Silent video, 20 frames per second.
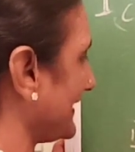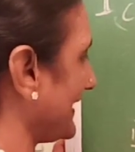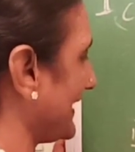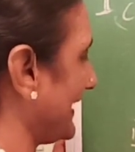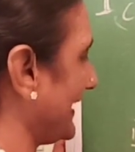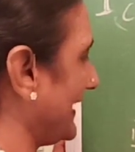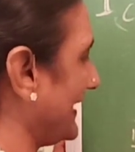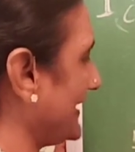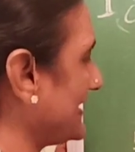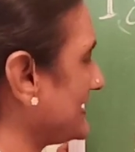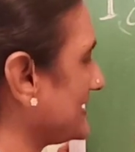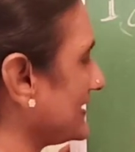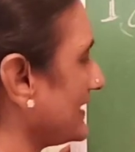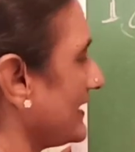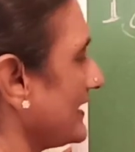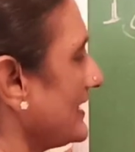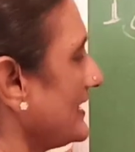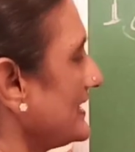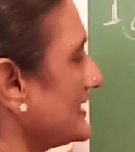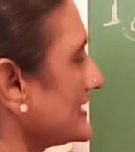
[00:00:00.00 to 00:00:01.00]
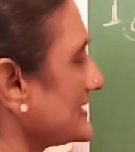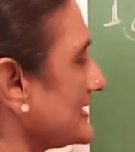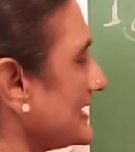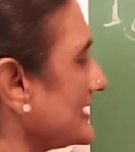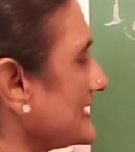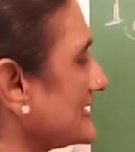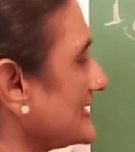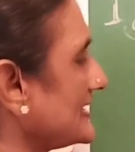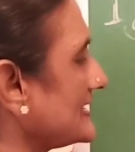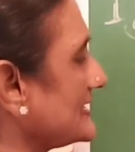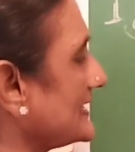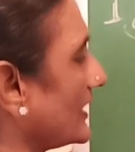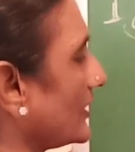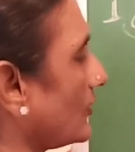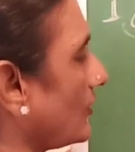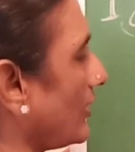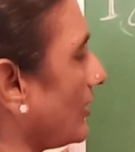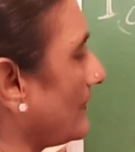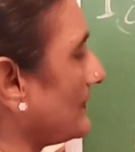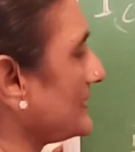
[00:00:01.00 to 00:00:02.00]
as 6 is the
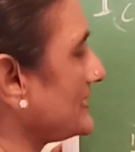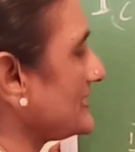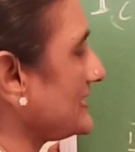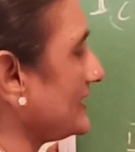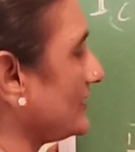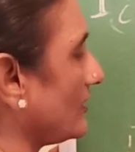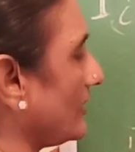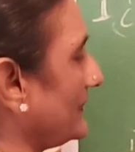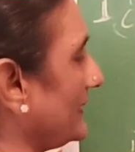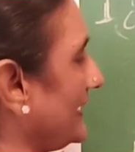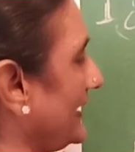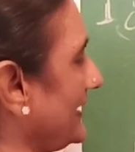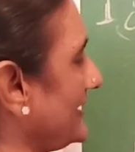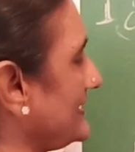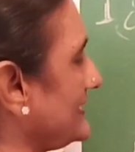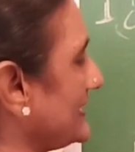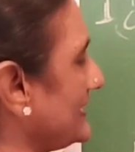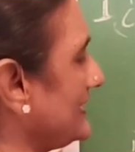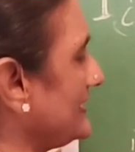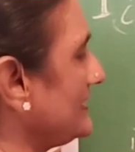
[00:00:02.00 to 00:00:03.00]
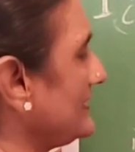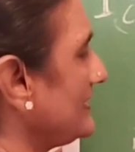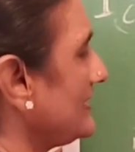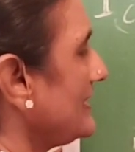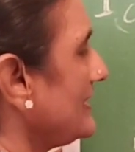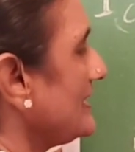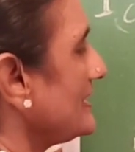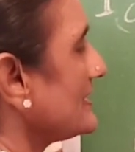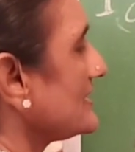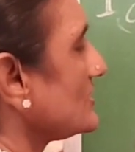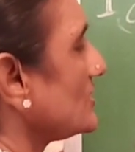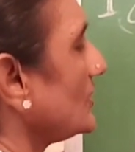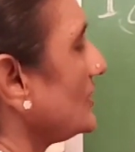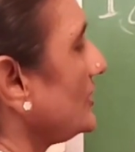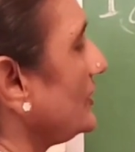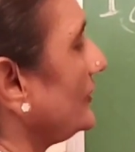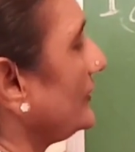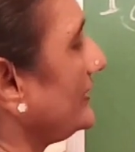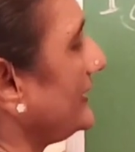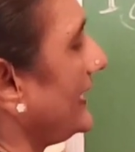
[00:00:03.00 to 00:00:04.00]
common denominator. So
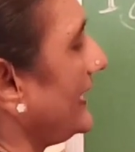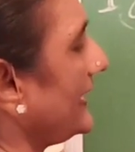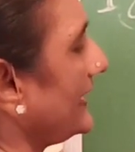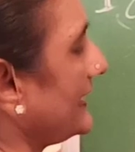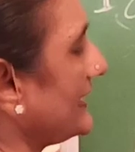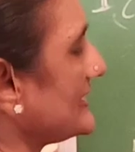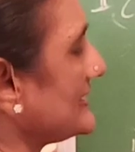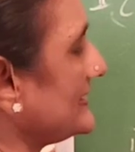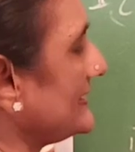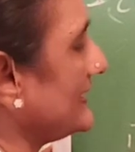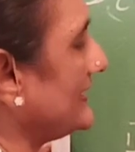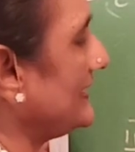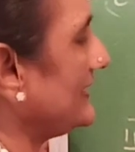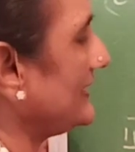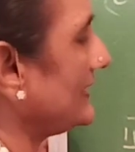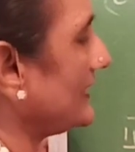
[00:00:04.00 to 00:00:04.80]
you take as the